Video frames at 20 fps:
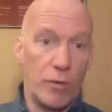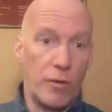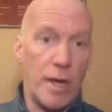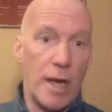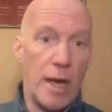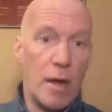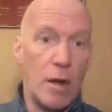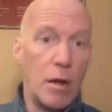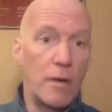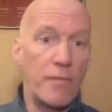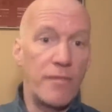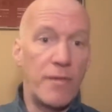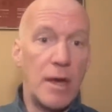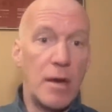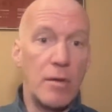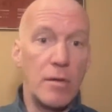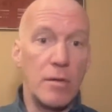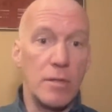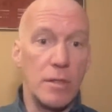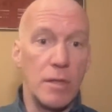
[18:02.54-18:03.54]
Gurianov
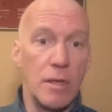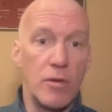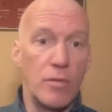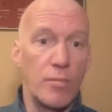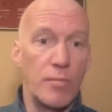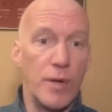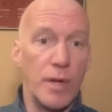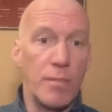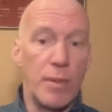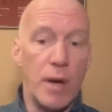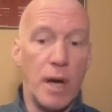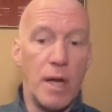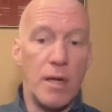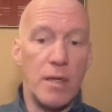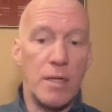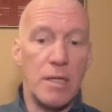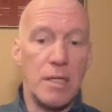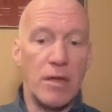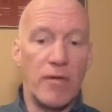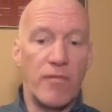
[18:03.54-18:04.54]
now, is another big
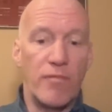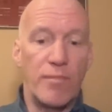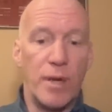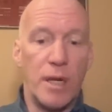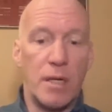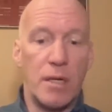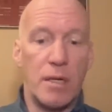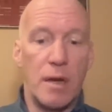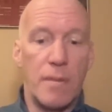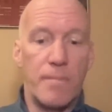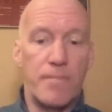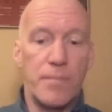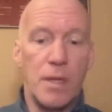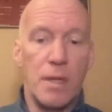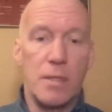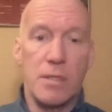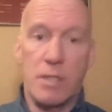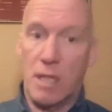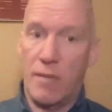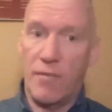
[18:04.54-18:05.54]
body that they've picked up.
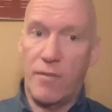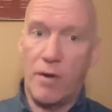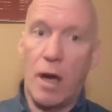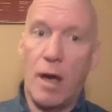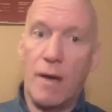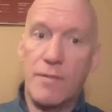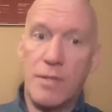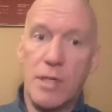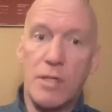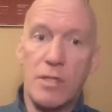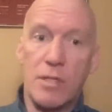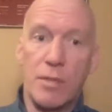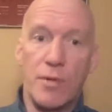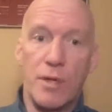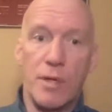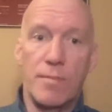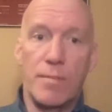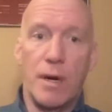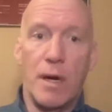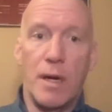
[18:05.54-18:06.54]
Slafkovský's a
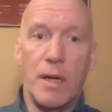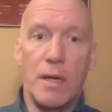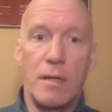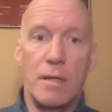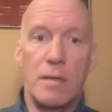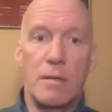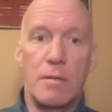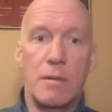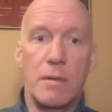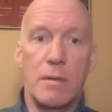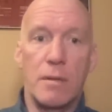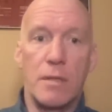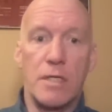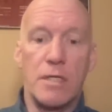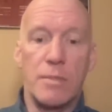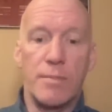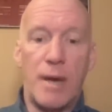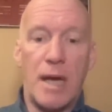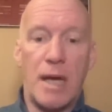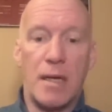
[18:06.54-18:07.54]
big body, and
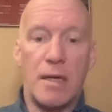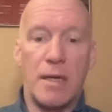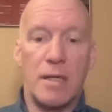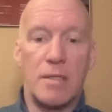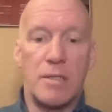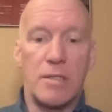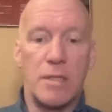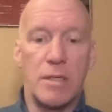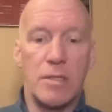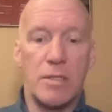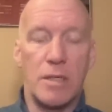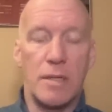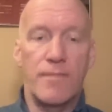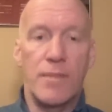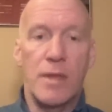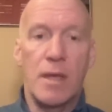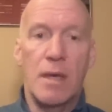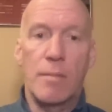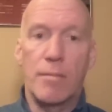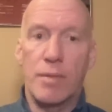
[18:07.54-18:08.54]
he's back next season.
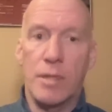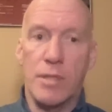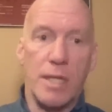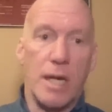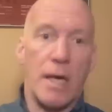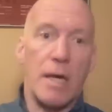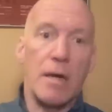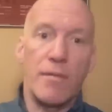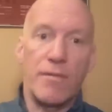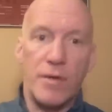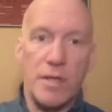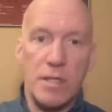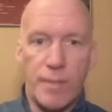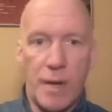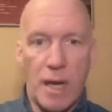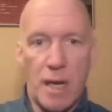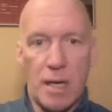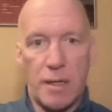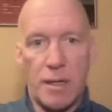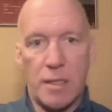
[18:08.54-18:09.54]
Pezzetta, if he's
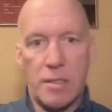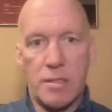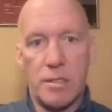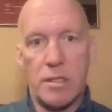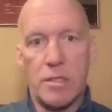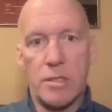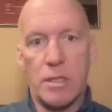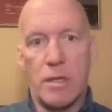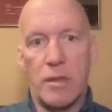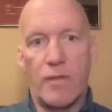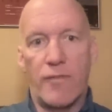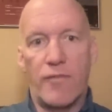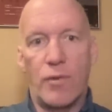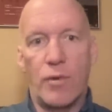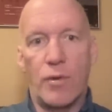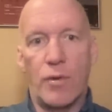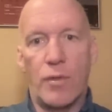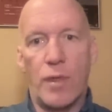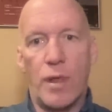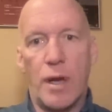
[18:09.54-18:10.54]
back next season on the
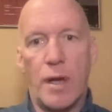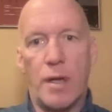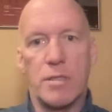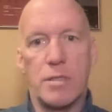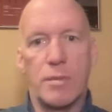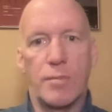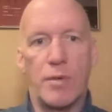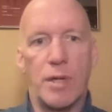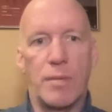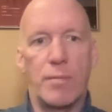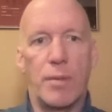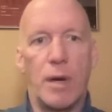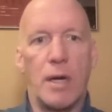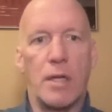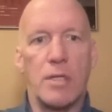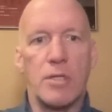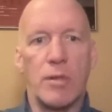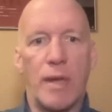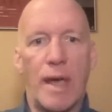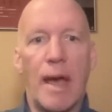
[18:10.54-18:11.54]
fourth line, is a big
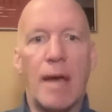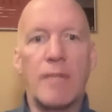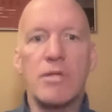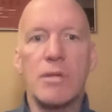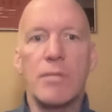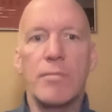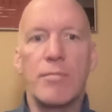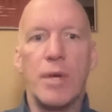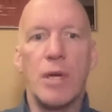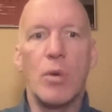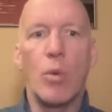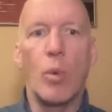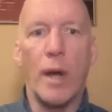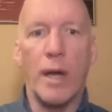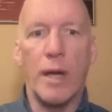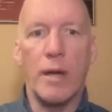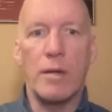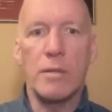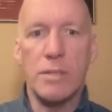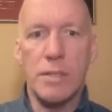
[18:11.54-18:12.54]
body. So they have some big
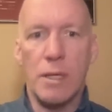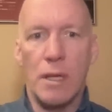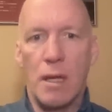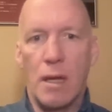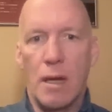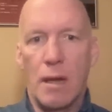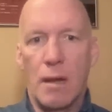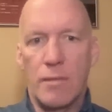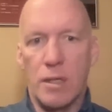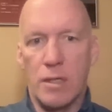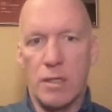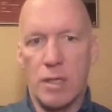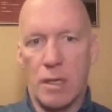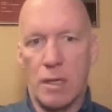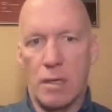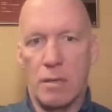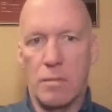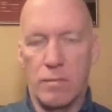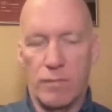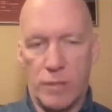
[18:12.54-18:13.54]
wingers that they
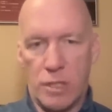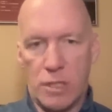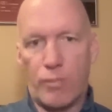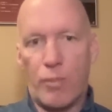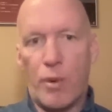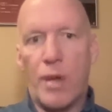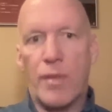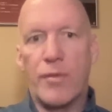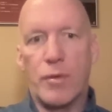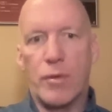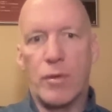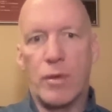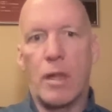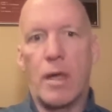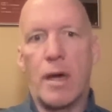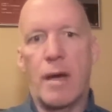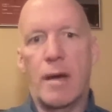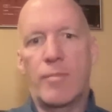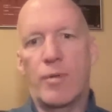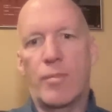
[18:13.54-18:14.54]
can spread through the
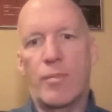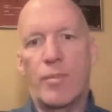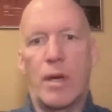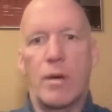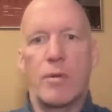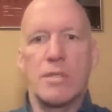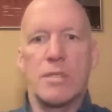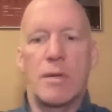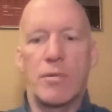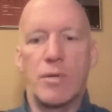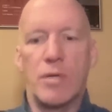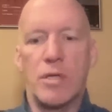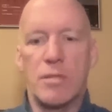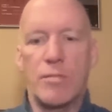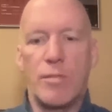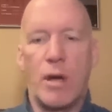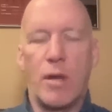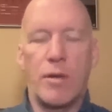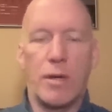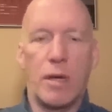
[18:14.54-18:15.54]
lineup to play with some of these
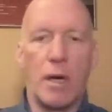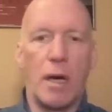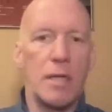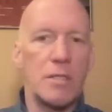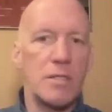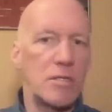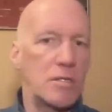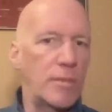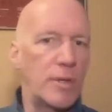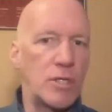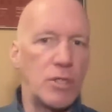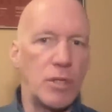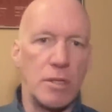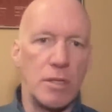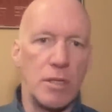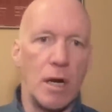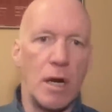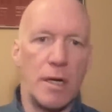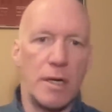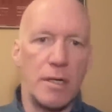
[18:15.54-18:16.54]
smaller guys. As you mentioned,
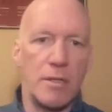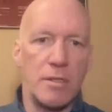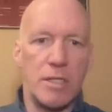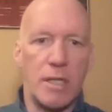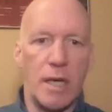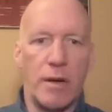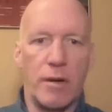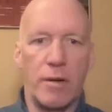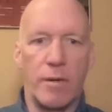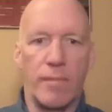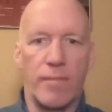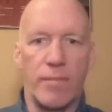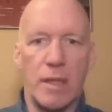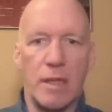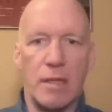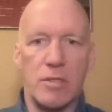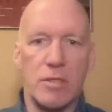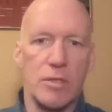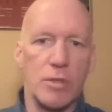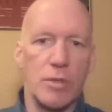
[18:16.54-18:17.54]
you got Dach at center, and
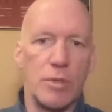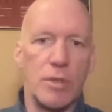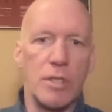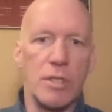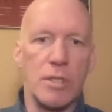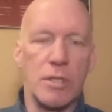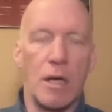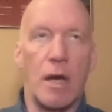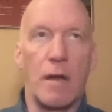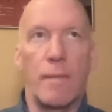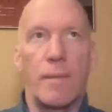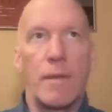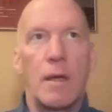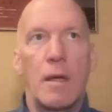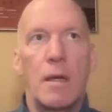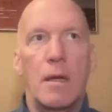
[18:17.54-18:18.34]
Nick Suzuki's not